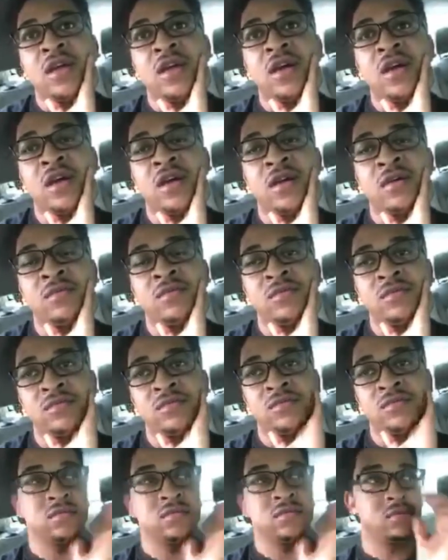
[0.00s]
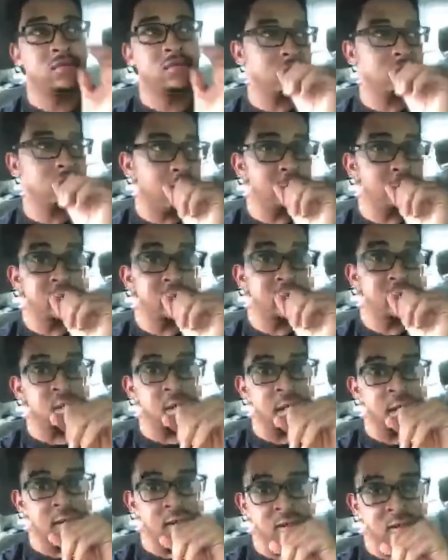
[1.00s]
Um, I
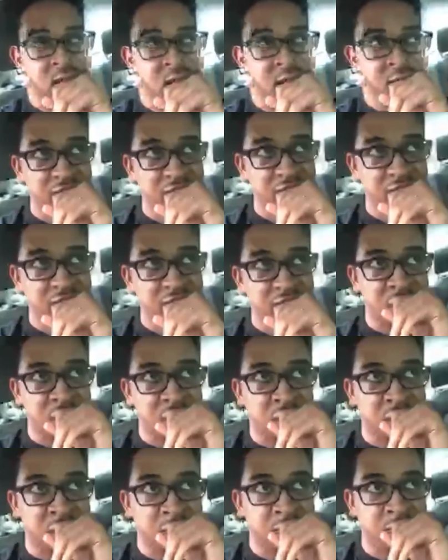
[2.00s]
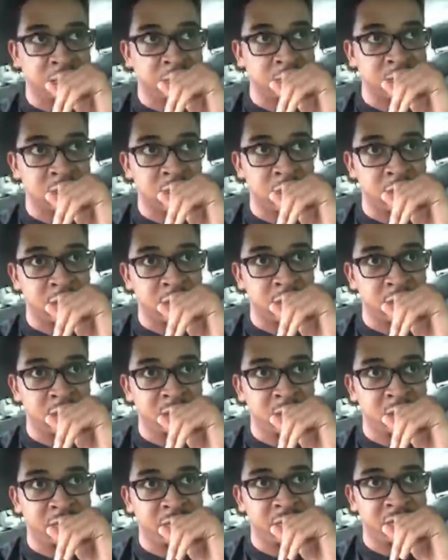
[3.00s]
still have Rose in
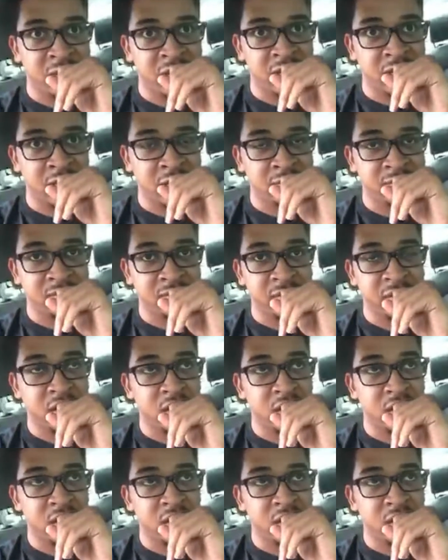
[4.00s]
Harlem on repeat.